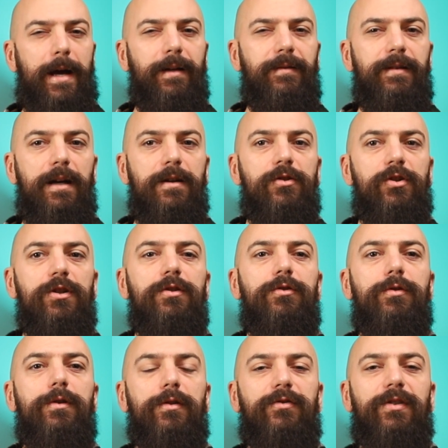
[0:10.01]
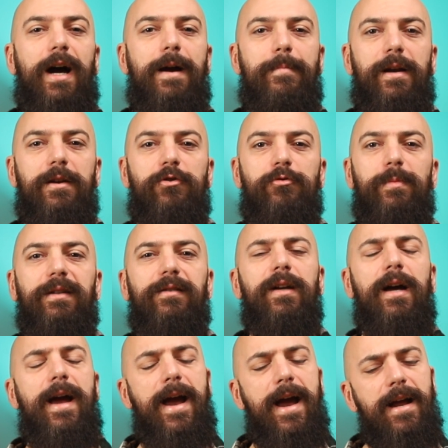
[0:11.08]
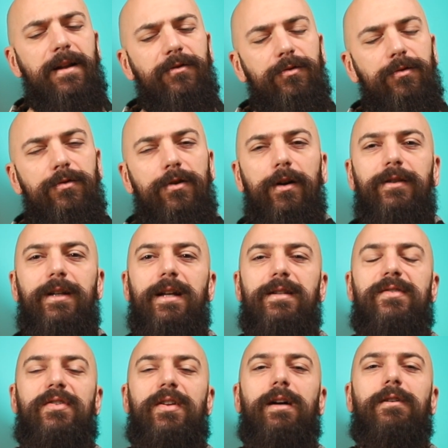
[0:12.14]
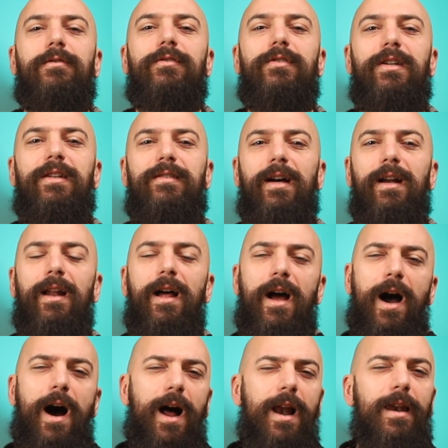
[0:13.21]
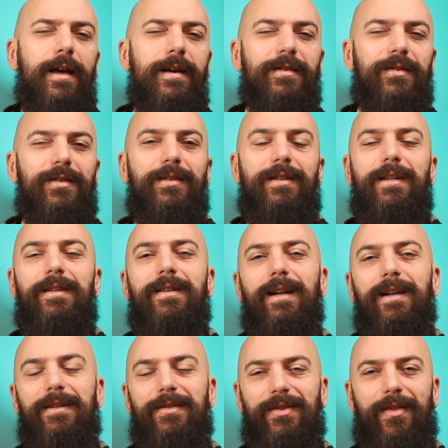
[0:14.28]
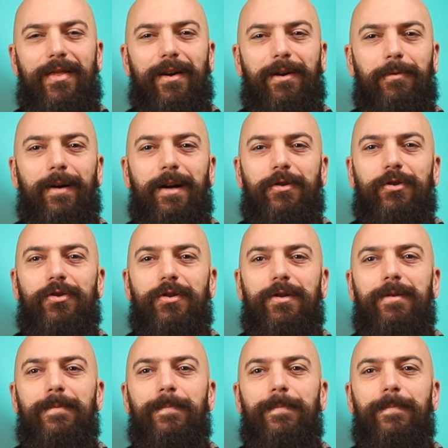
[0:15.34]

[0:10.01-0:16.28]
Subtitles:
attention to your time management and do not get stuck on detail unless the detail is in the question.